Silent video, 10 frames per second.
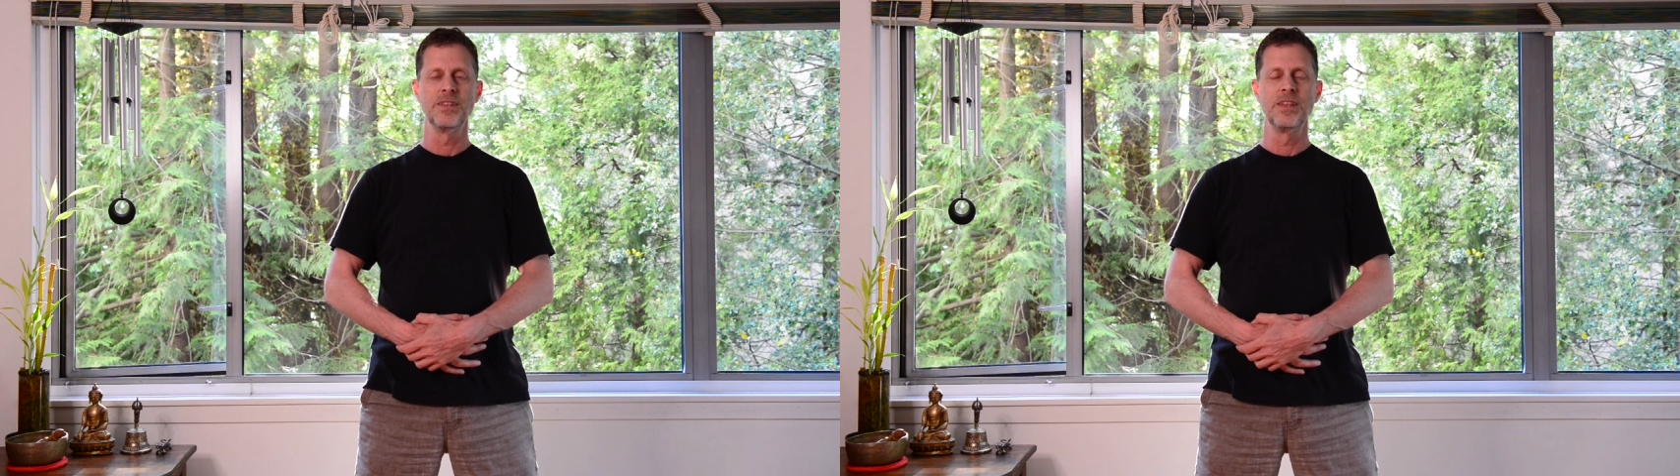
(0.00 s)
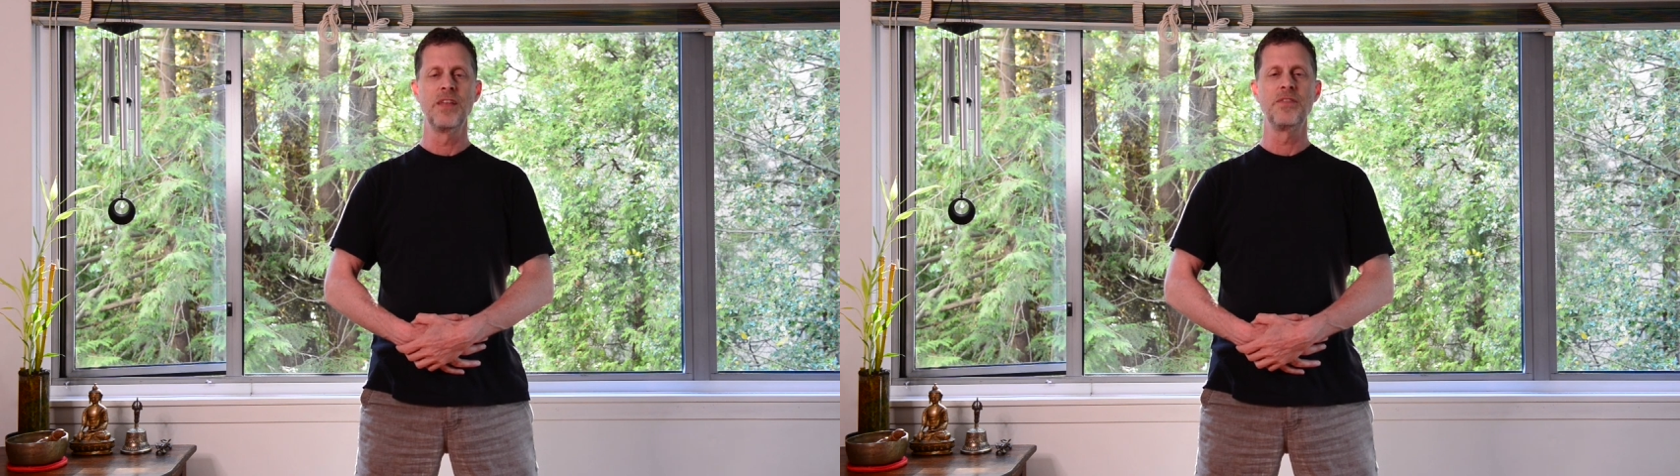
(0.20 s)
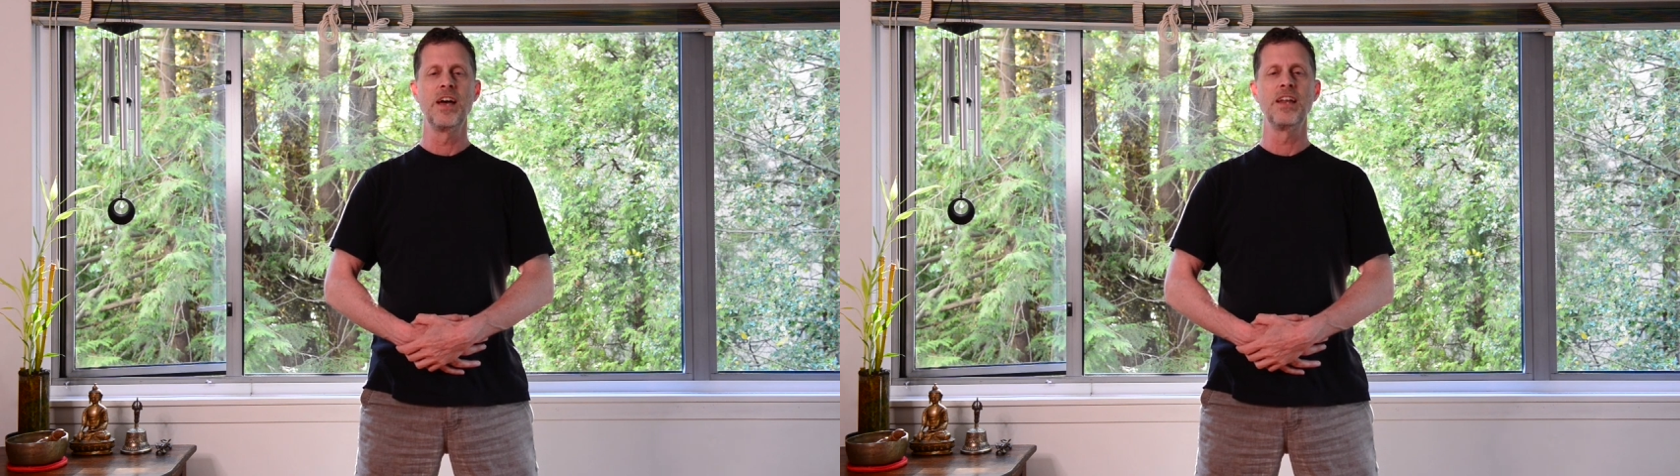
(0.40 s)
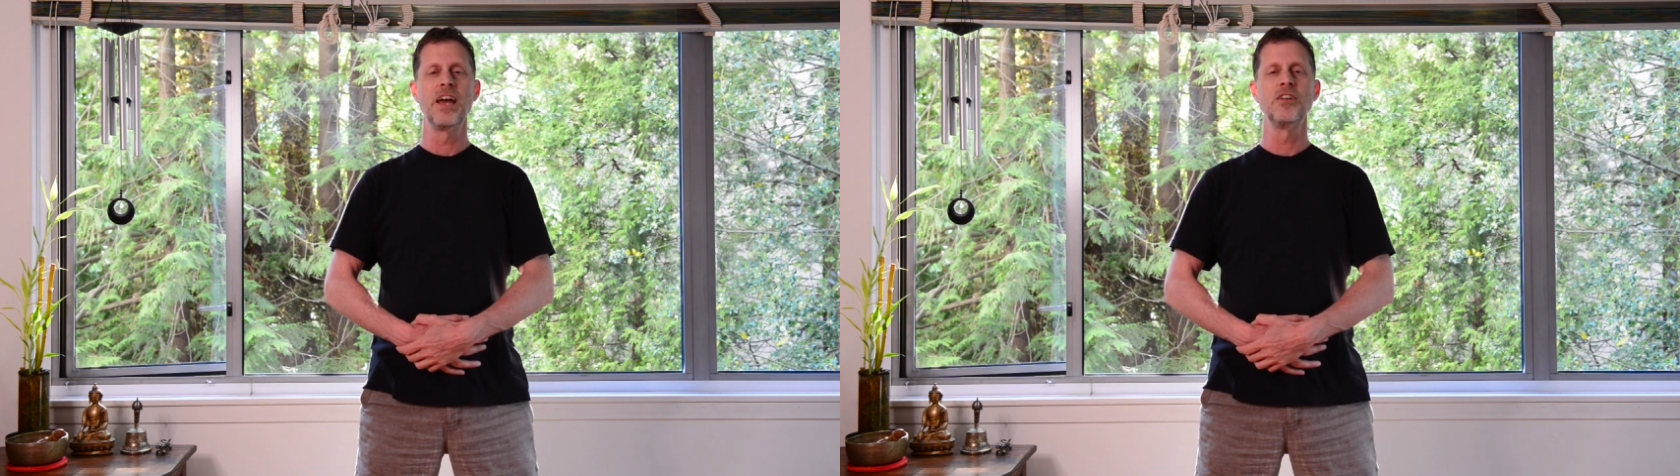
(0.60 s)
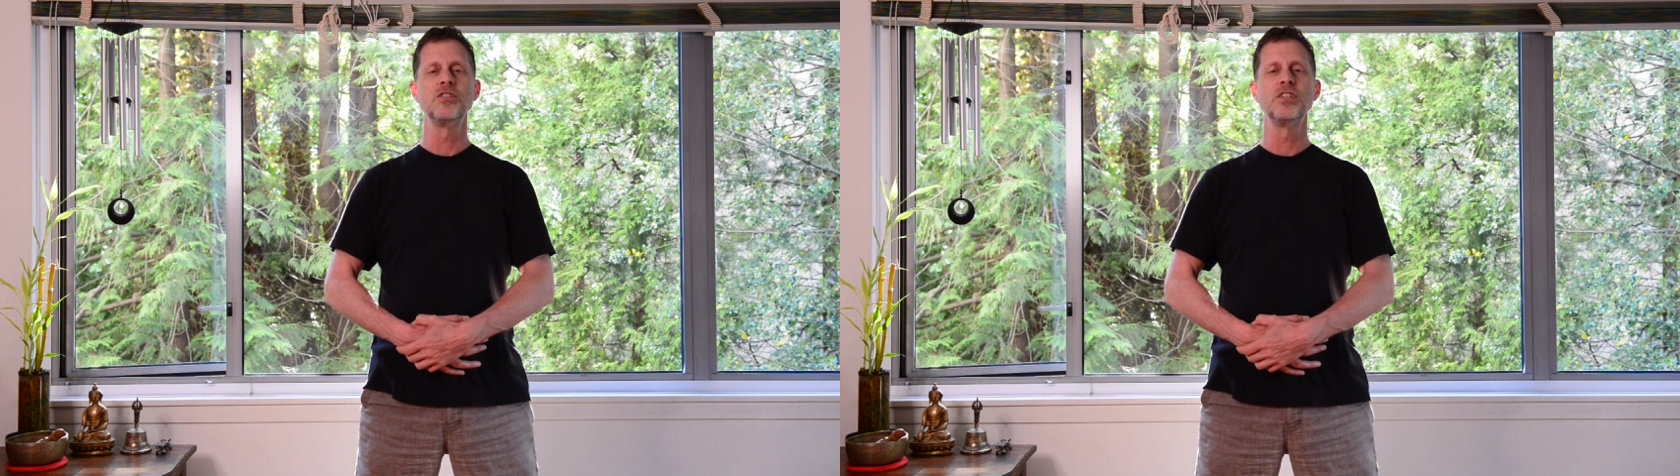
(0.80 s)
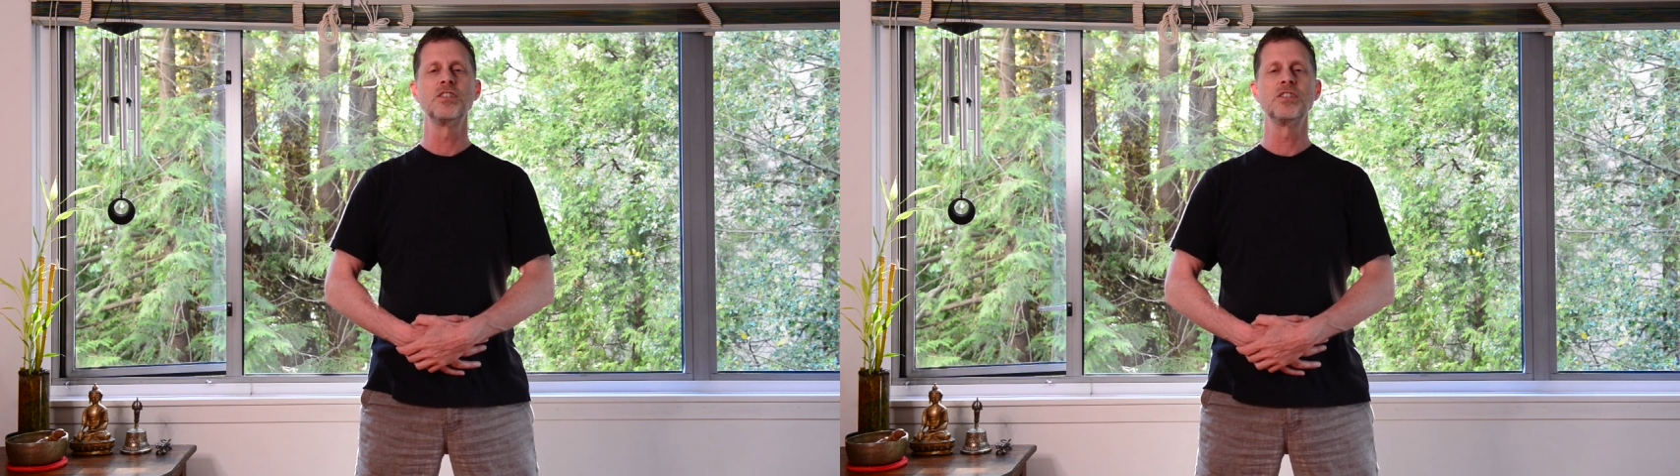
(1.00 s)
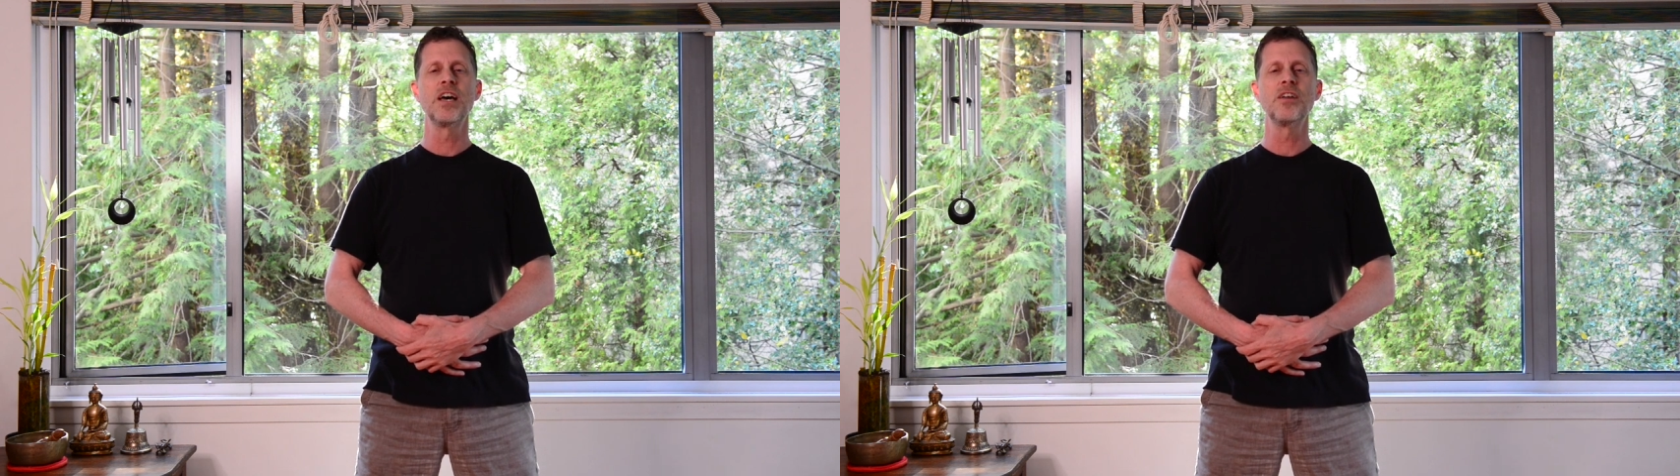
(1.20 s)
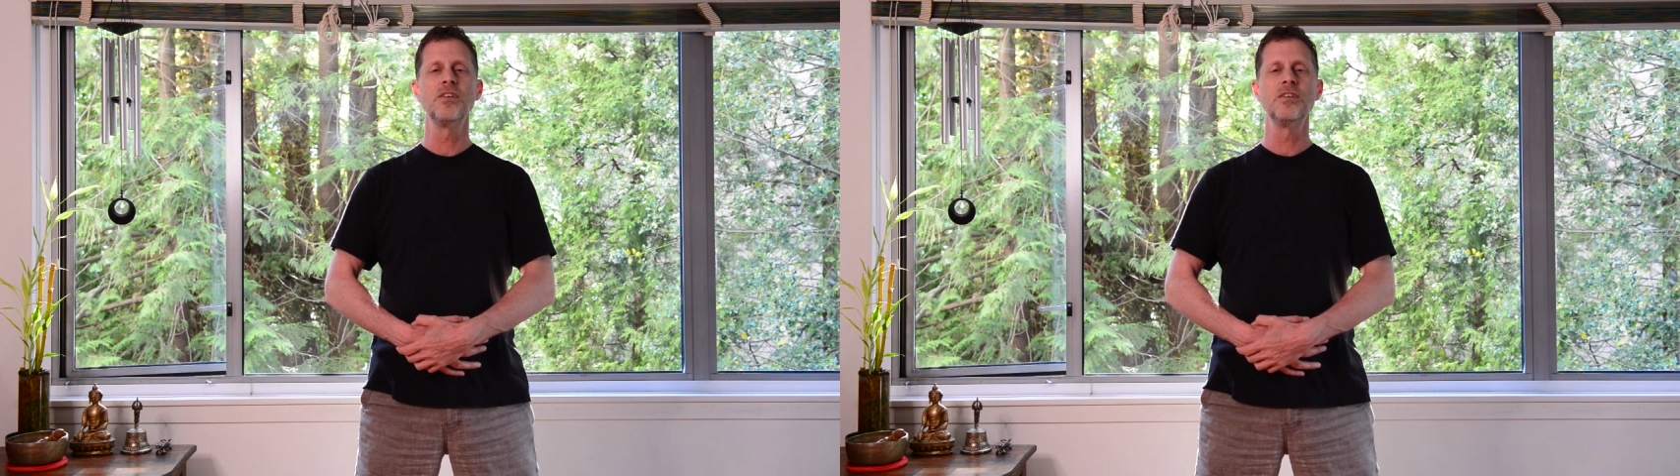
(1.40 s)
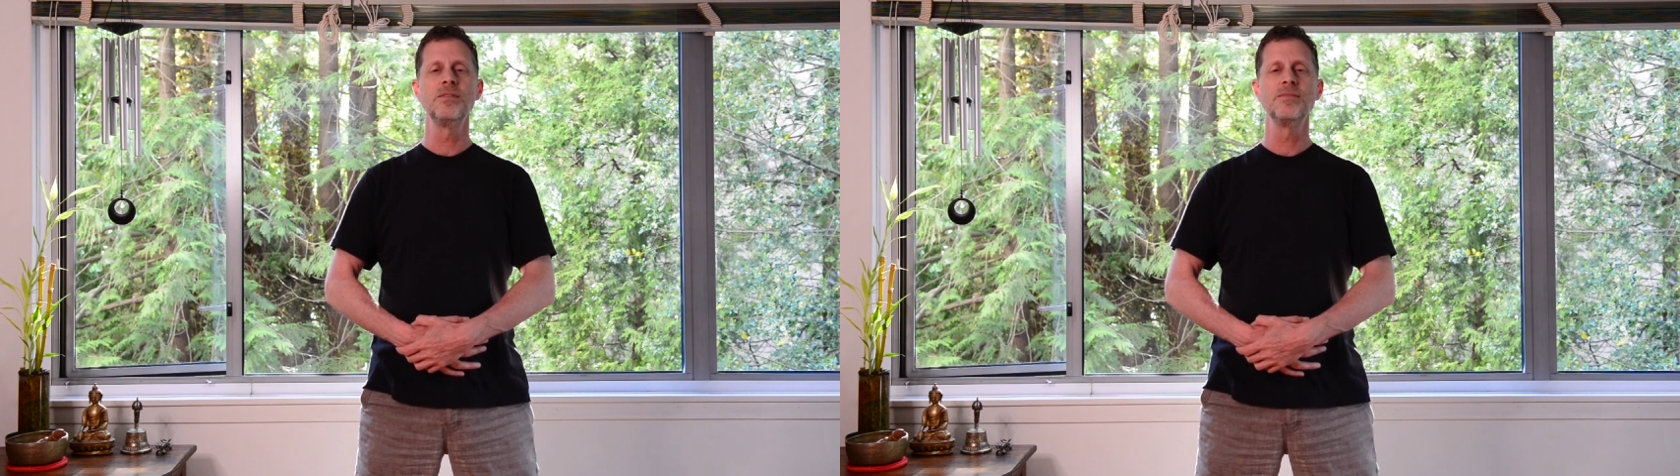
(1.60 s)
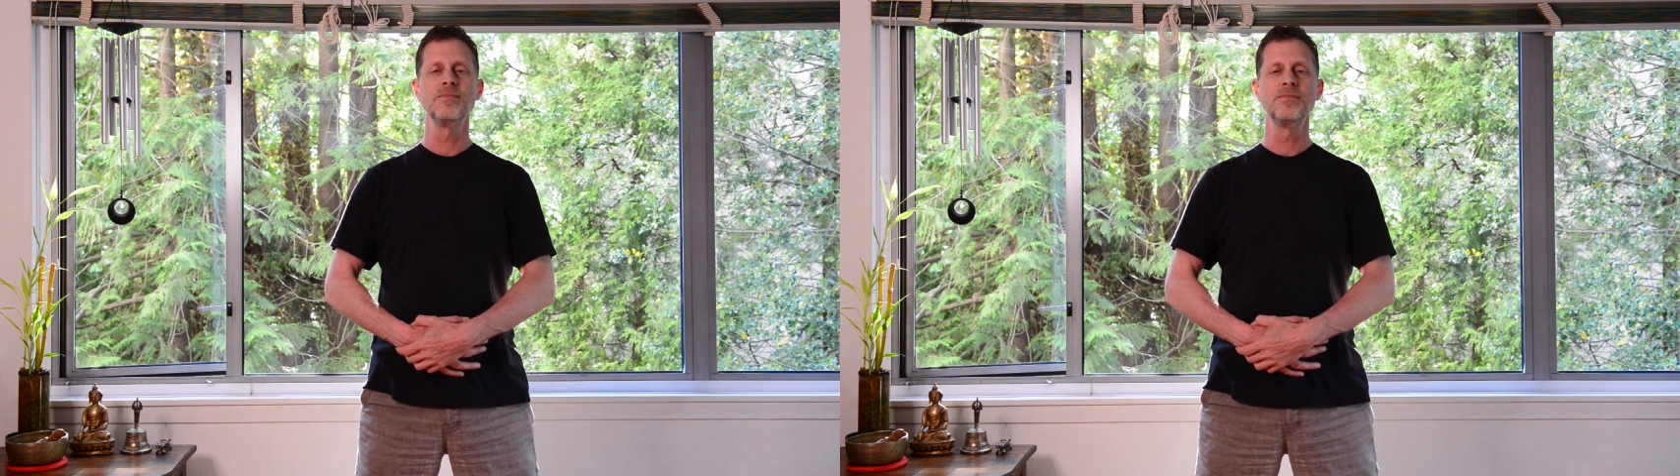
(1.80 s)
let that energy settle,